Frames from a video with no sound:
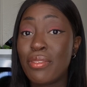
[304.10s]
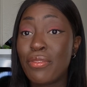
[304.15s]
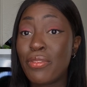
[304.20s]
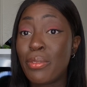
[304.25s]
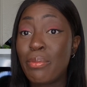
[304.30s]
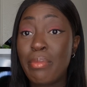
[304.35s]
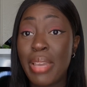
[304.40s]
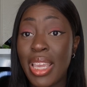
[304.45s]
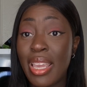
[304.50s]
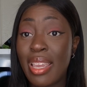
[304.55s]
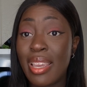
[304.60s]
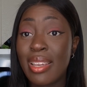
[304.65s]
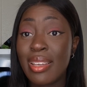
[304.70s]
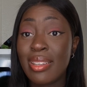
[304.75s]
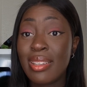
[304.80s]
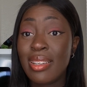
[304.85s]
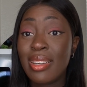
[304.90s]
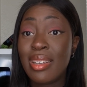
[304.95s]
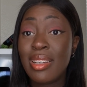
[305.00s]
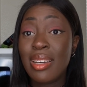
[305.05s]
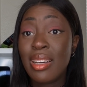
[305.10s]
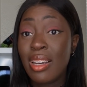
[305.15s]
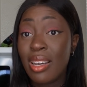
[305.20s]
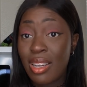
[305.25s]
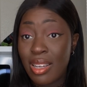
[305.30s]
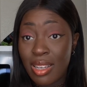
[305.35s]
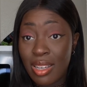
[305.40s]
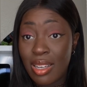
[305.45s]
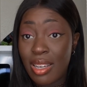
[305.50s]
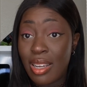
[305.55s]
for me,
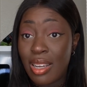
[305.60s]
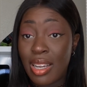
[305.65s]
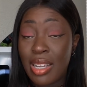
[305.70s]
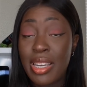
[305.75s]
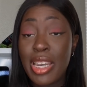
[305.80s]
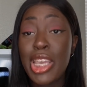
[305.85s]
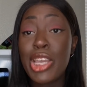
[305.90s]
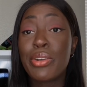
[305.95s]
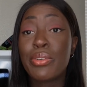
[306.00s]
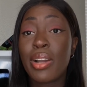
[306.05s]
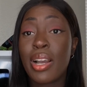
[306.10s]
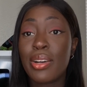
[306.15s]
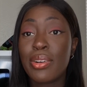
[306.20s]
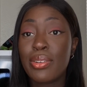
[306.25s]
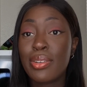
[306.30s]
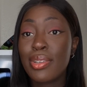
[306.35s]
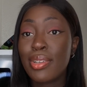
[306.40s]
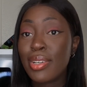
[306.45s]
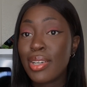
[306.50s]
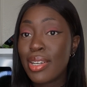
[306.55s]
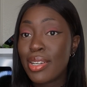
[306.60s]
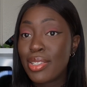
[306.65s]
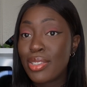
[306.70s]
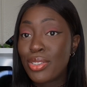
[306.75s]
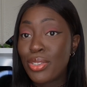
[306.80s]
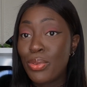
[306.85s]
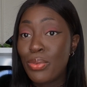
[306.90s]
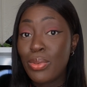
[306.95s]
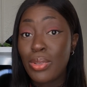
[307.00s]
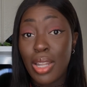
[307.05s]
a Negro,
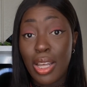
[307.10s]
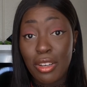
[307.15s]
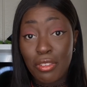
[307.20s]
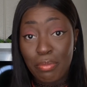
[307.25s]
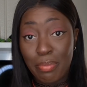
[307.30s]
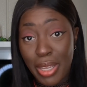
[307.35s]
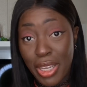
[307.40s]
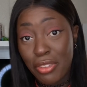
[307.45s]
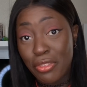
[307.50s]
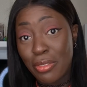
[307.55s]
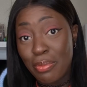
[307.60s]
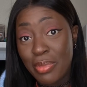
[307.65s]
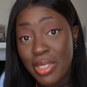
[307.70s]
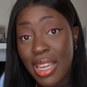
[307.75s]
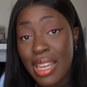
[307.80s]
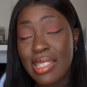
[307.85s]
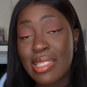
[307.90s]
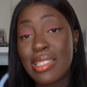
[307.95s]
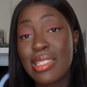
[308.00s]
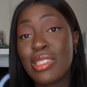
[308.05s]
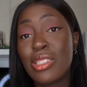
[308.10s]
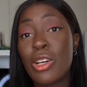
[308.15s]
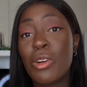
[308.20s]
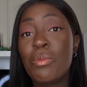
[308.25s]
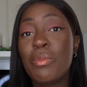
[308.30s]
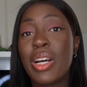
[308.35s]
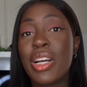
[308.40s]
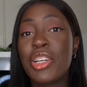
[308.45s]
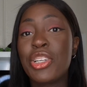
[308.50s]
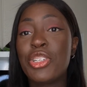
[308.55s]
to love being from Texas so
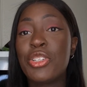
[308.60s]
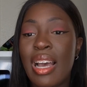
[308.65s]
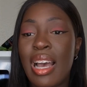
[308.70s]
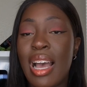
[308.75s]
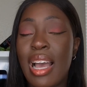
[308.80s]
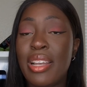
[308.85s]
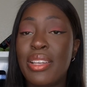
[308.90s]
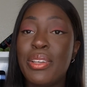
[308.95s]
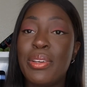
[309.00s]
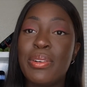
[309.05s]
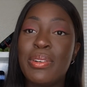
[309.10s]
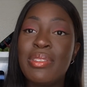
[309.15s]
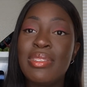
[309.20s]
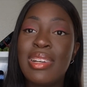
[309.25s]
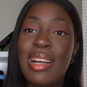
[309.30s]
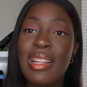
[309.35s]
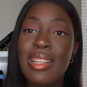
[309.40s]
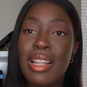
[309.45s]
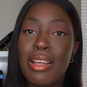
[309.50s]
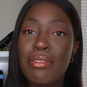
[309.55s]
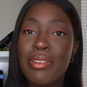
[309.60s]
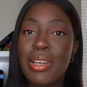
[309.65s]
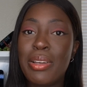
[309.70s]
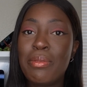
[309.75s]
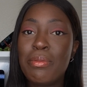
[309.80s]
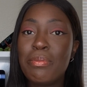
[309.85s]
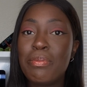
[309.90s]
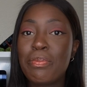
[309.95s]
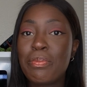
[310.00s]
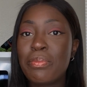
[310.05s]
much. I do. I love
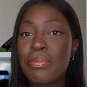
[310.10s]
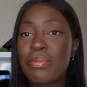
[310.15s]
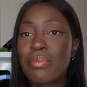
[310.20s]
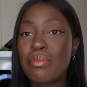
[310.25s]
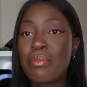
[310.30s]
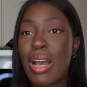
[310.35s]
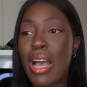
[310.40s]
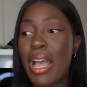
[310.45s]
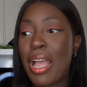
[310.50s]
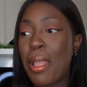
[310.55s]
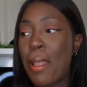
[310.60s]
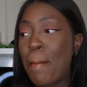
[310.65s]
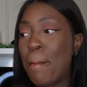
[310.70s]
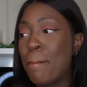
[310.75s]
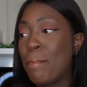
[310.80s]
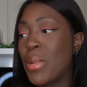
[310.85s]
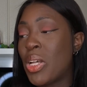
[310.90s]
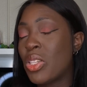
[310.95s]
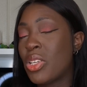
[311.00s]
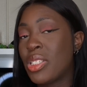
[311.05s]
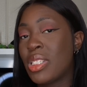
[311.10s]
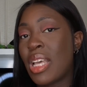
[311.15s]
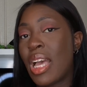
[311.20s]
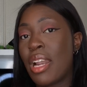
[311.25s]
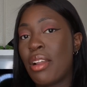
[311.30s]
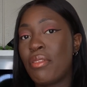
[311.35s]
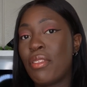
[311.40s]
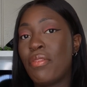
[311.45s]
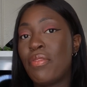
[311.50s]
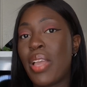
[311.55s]
it. My mother's side
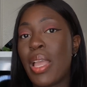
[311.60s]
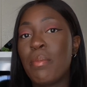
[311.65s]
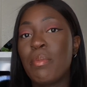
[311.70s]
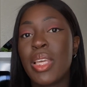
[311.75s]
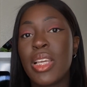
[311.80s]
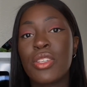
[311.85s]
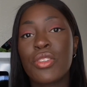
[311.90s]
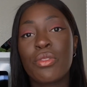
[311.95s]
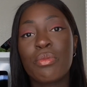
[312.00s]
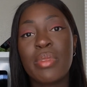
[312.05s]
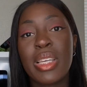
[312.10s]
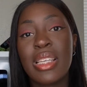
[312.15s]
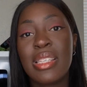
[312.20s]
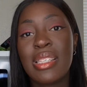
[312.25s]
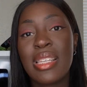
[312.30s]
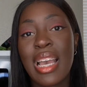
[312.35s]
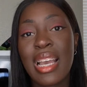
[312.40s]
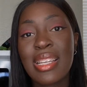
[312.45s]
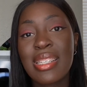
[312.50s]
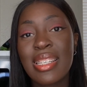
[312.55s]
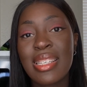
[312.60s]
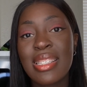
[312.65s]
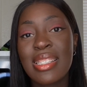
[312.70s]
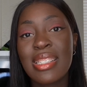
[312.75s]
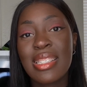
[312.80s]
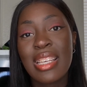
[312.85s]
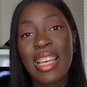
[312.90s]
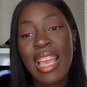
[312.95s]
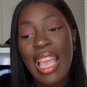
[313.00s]
of the family is from East Texas,